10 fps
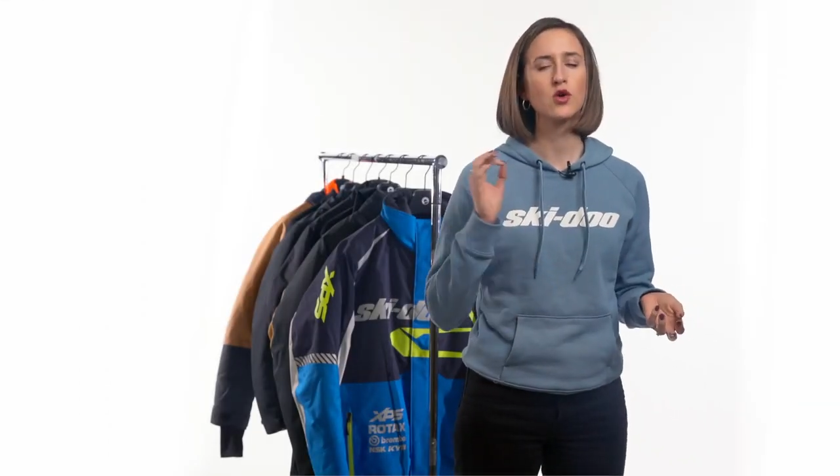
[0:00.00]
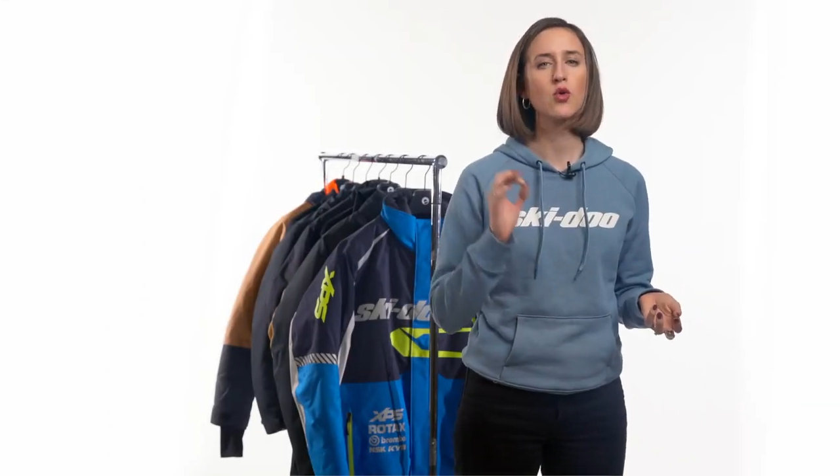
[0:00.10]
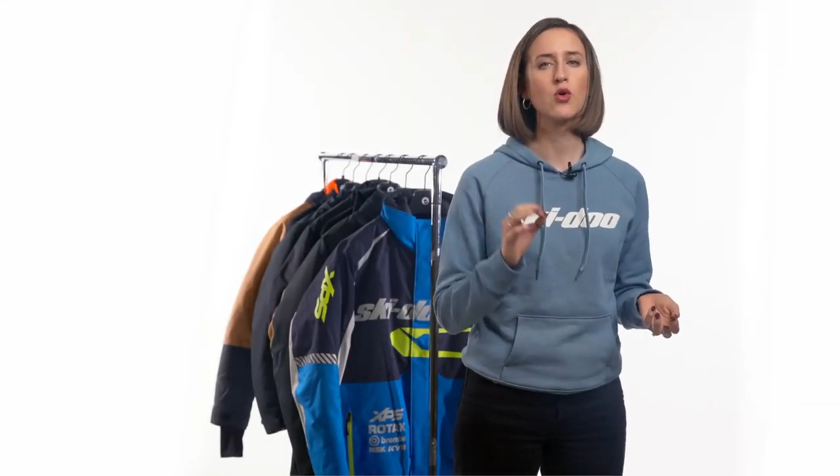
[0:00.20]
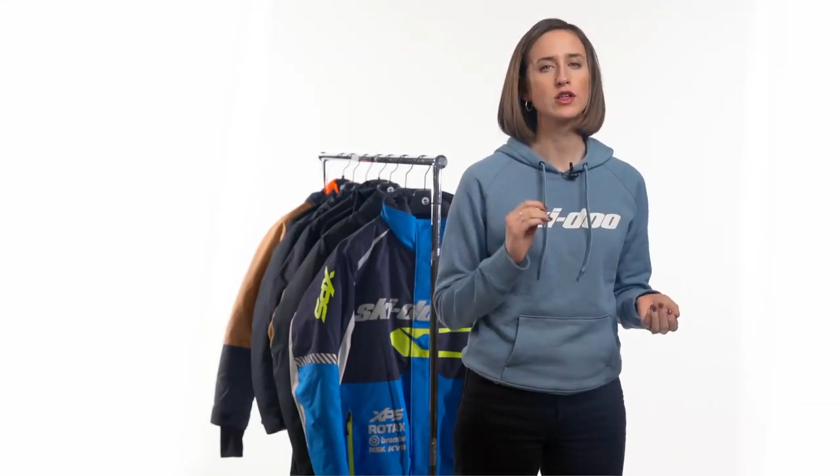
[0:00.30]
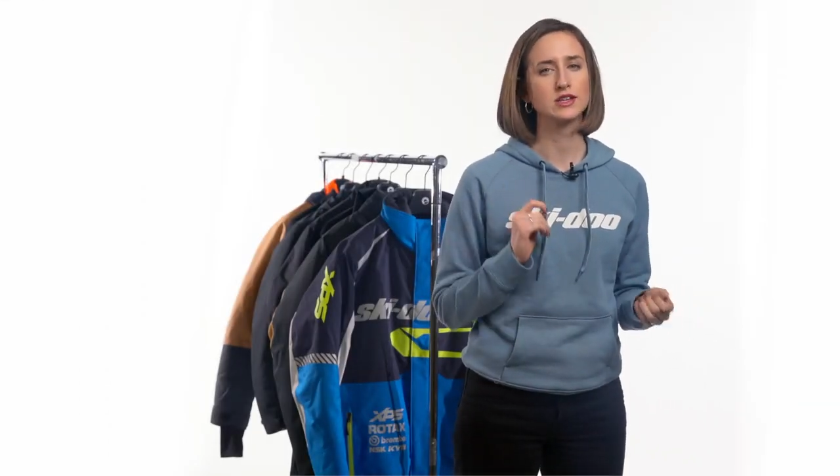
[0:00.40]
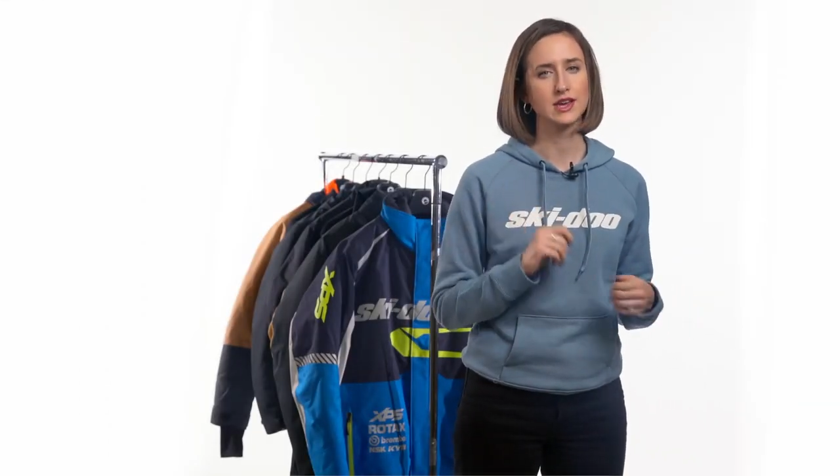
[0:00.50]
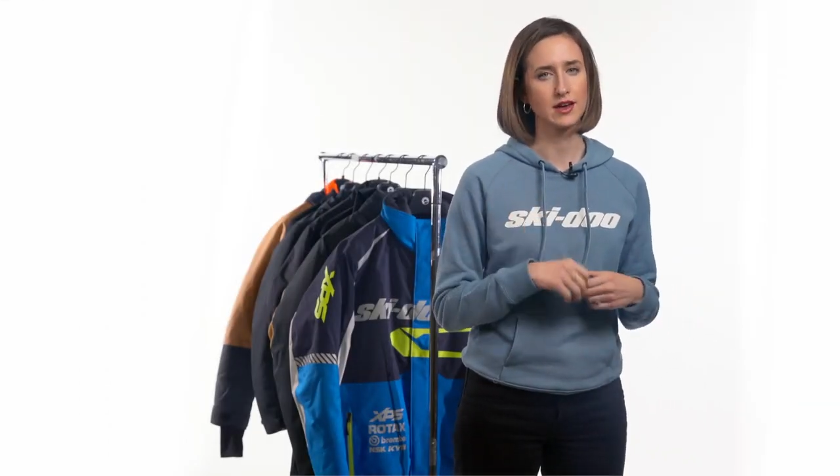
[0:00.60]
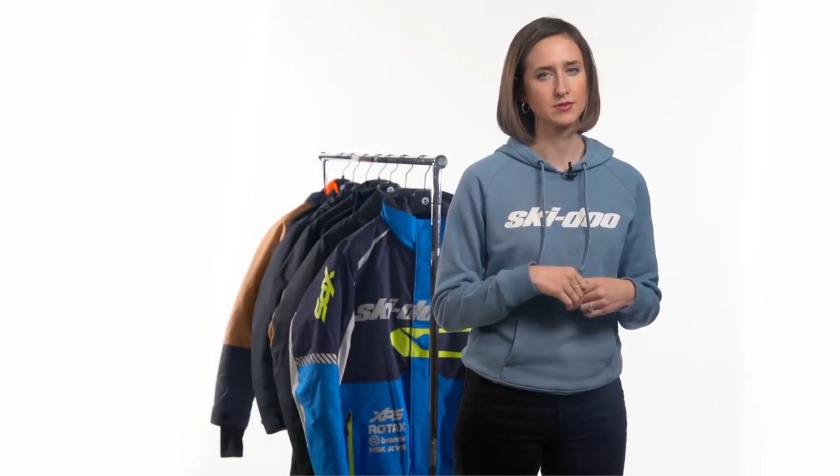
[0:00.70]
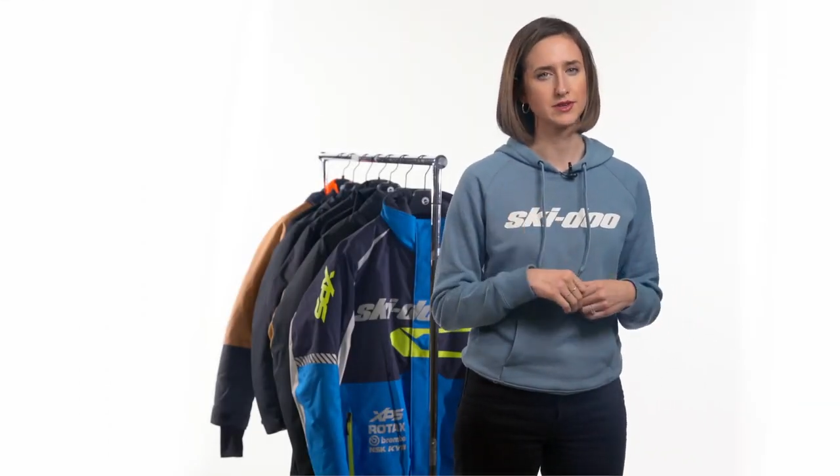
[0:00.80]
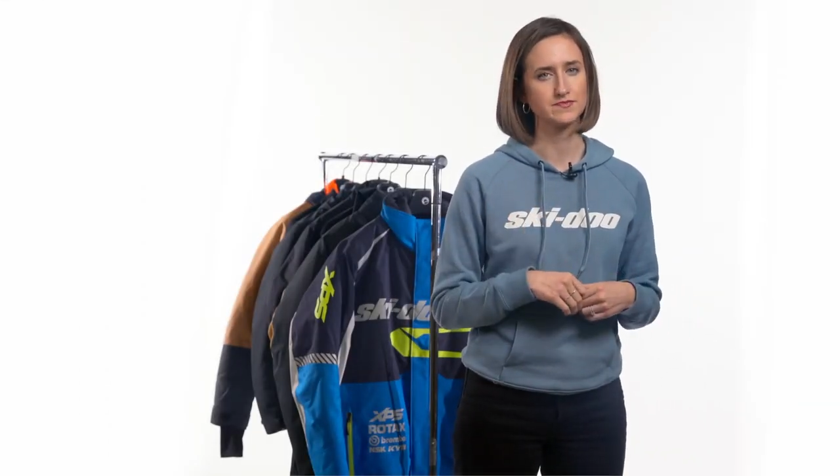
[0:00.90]
with a
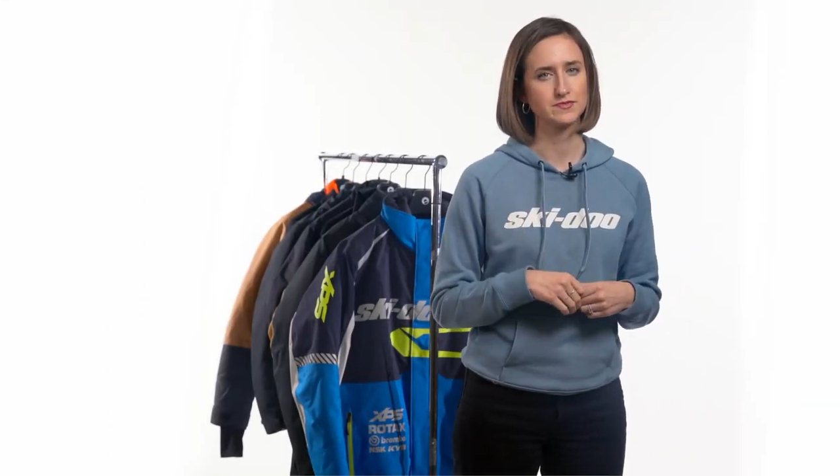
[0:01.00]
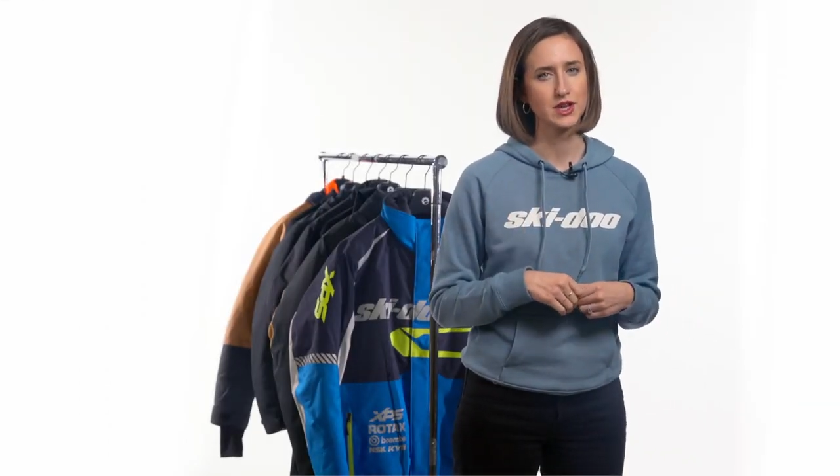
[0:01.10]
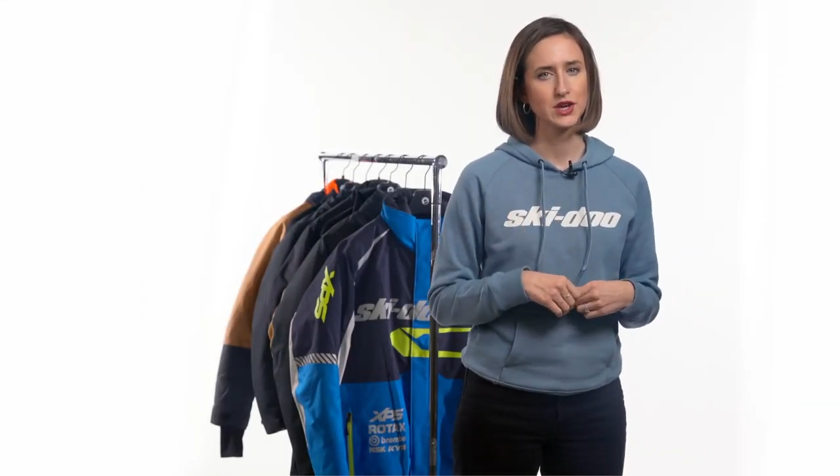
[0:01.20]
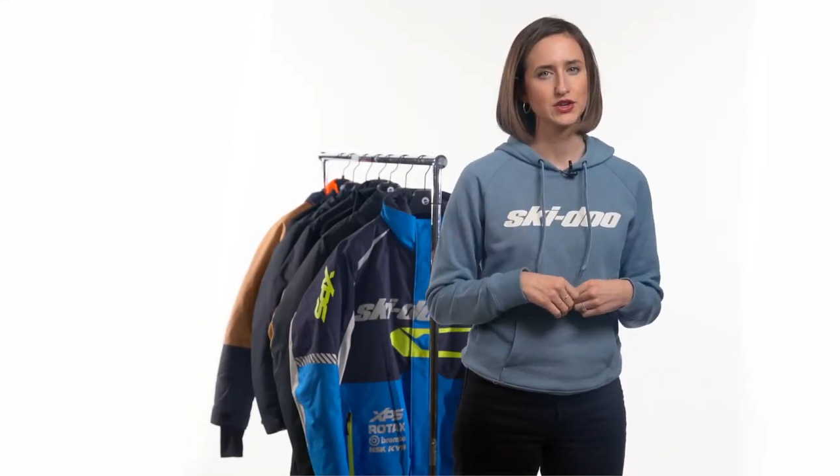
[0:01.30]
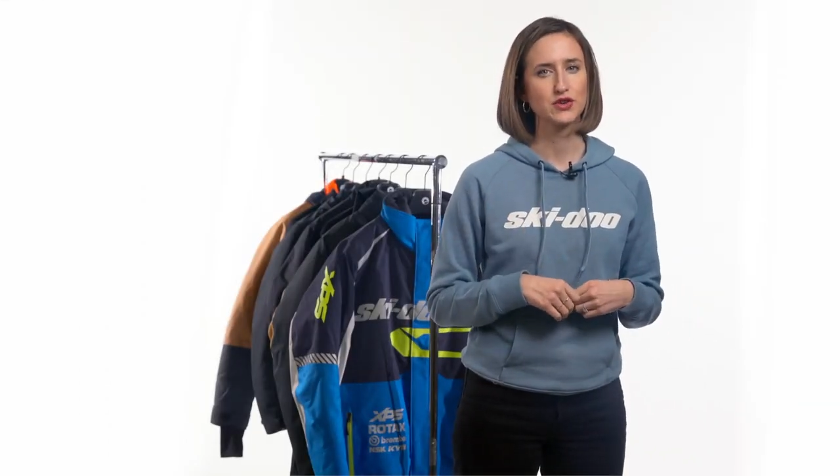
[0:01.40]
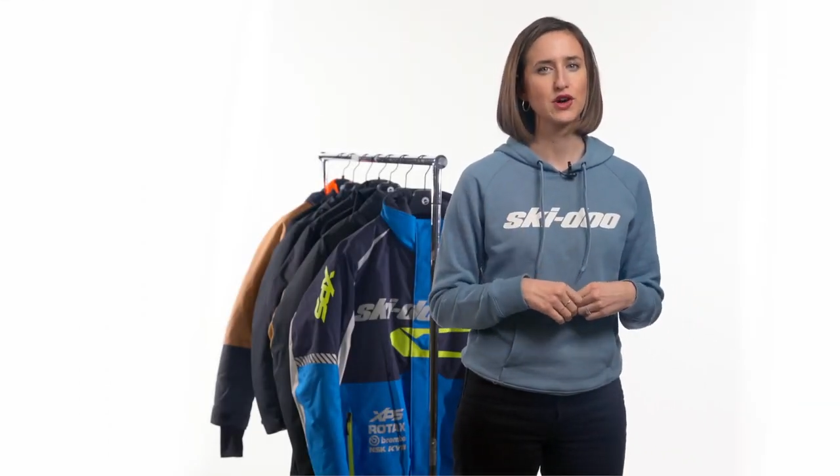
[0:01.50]
quality helmet.